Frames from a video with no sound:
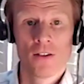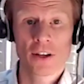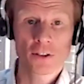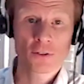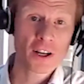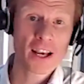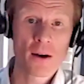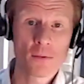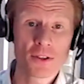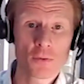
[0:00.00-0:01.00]
That's right,
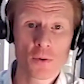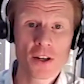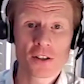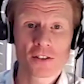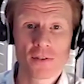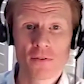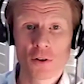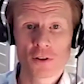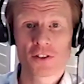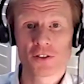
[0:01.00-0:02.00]
Kat. We did witness some
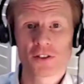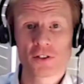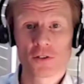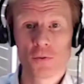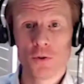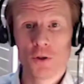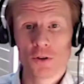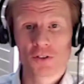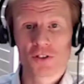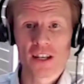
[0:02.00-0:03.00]
volatility
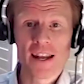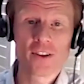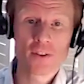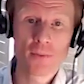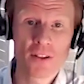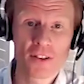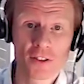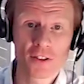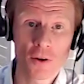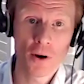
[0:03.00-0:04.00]
towards the end of the month in
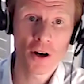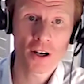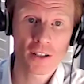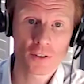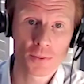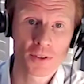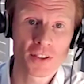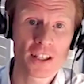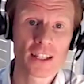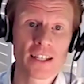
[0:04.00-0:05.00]
stock markets,
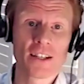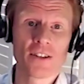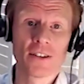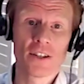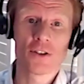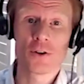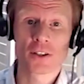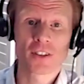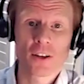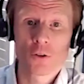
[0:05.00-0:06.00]
particularly in
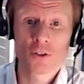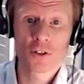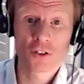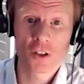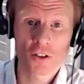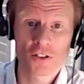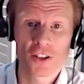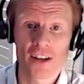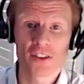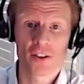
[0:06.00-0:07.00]
US technology stocks
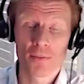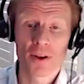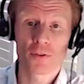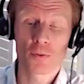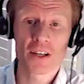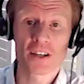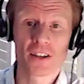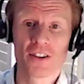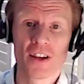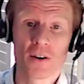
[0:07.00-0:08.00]
that ended the month weaker
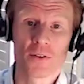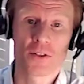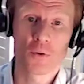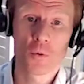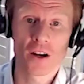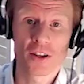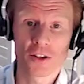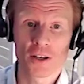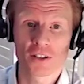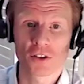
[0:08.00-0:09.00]
than the wider
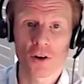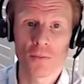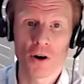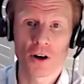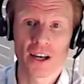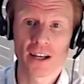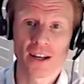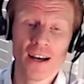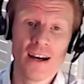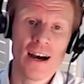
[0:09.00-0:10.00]
US stock market
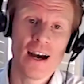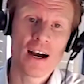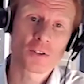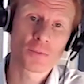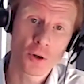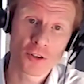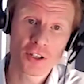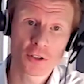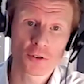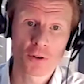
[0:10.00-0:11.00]
as bond
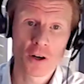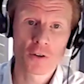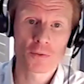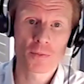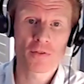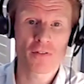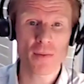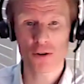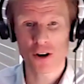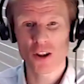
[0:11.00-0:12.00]
yields rose. But
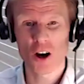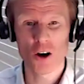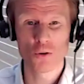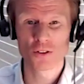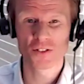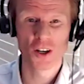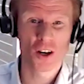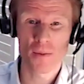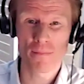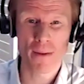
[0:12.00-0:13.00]
February on the whole was
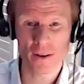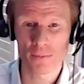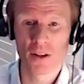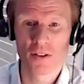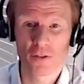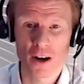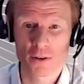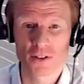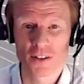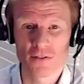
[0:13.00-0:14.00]
not a bad month for
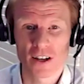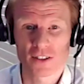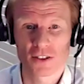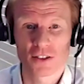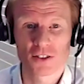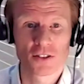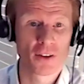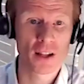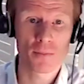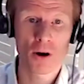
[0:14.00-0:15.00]
equity investors.
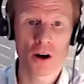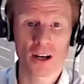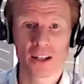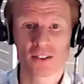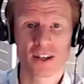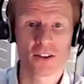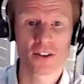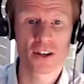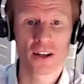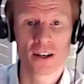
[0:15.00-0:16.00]
Developed markets ended
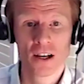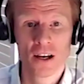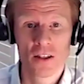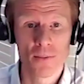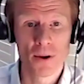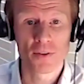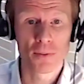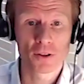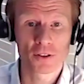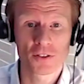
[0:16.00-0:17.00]
the month
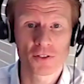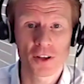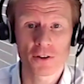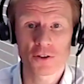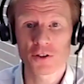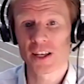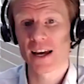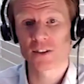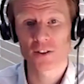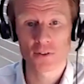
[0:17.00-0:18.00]
in positive territory,
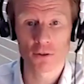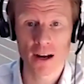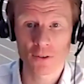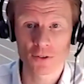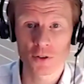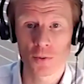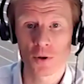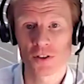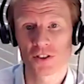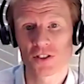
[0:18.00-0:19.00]
gains of around
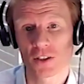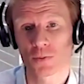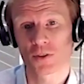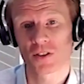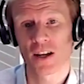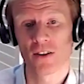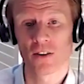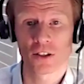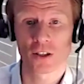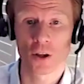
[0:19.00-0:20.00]
2.6%
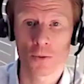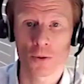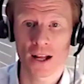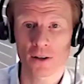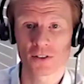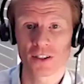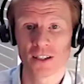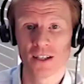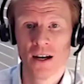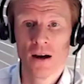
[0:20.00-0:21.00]
on the global
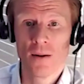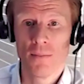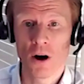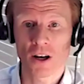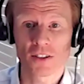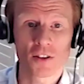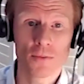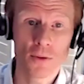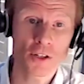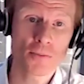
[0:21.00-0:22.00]
equity markets, and
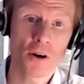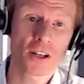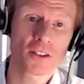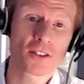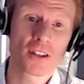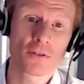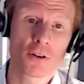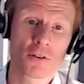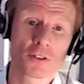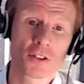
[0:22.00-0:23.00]
emerging markets
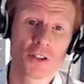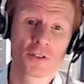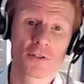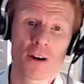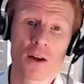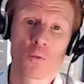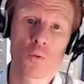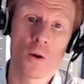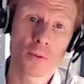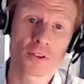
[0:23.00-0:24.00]
delivering returns of around
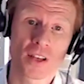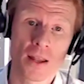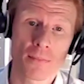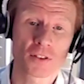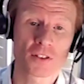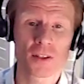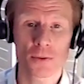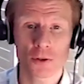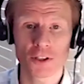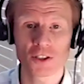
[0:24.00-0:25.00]
1%. But
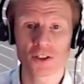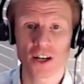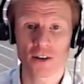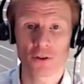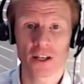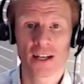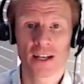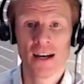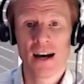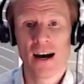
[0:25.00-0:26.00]
similarly to January,
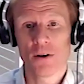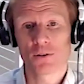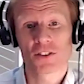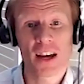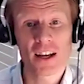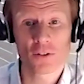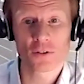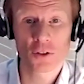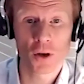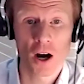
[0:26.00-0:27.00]
it was a tale of
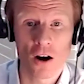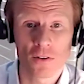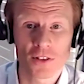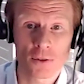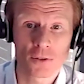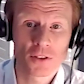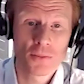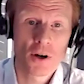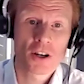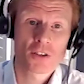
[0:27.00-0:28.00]
two halves. Equity
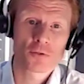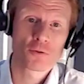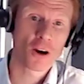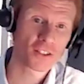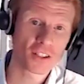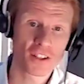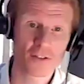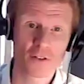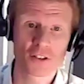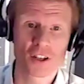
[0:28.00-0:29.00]
markets rising in the
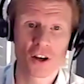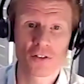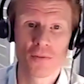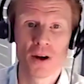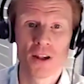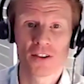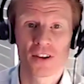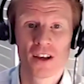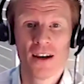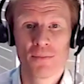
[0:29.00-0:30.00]
first half of the
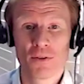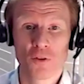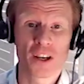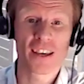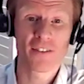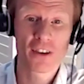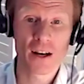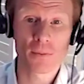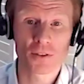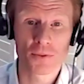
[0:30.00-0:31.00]
month before giving
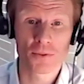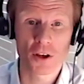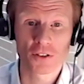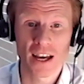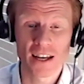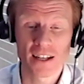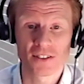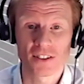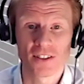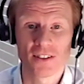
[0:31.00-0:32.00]
up some of those
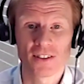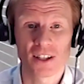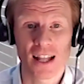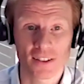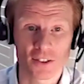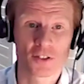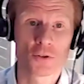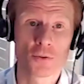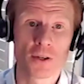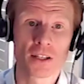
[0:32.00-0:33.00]
gains in the latter
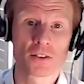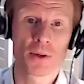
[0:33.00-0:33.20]
2 weeks.